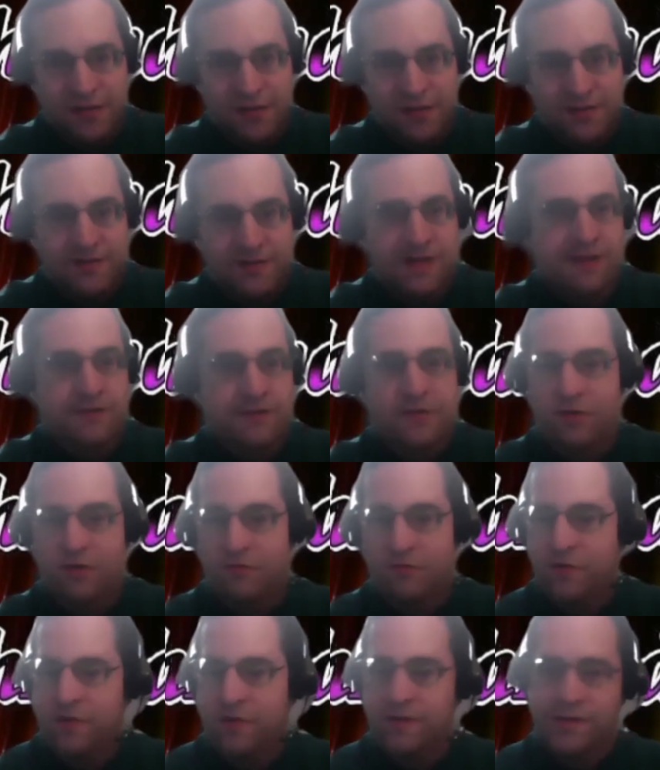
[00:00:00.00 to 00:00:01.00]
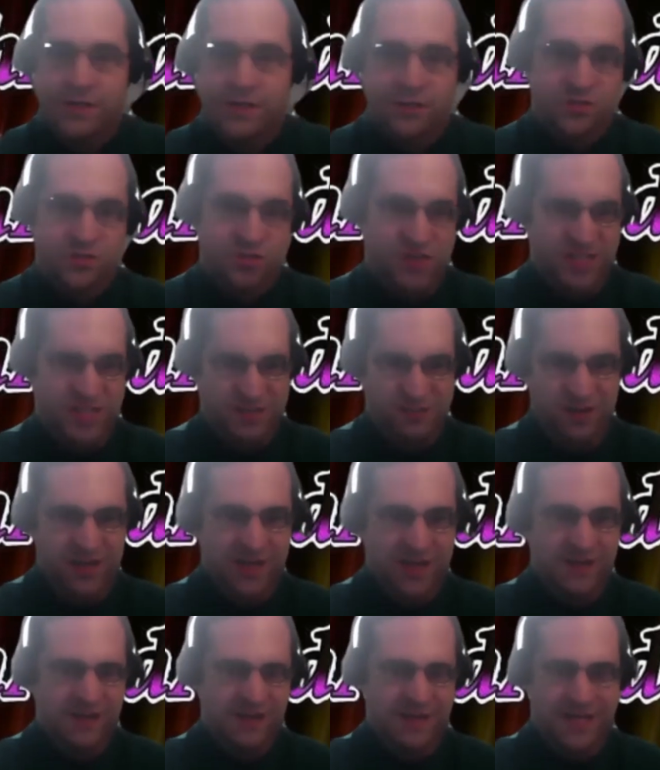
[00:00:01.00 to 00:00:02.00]
I don't know, when you're 21,
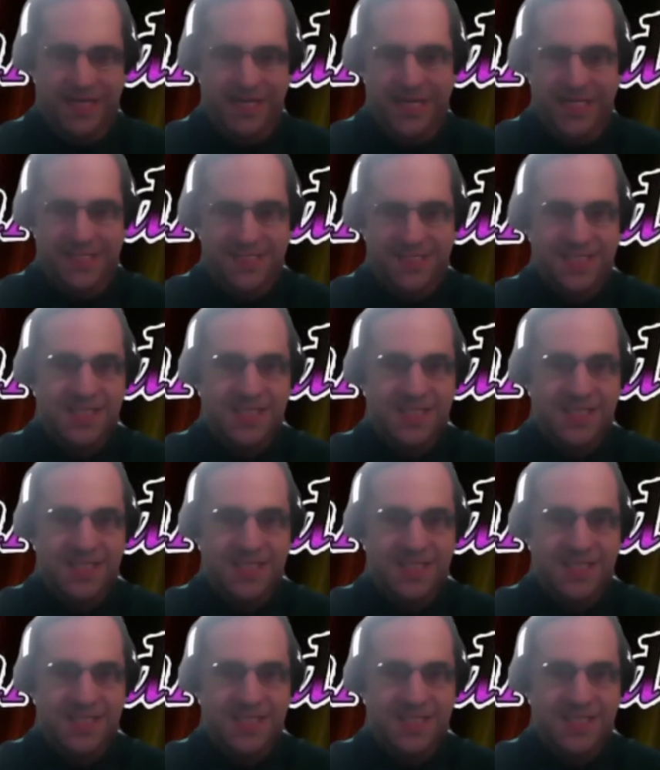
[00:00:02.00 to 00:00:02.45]
I guess,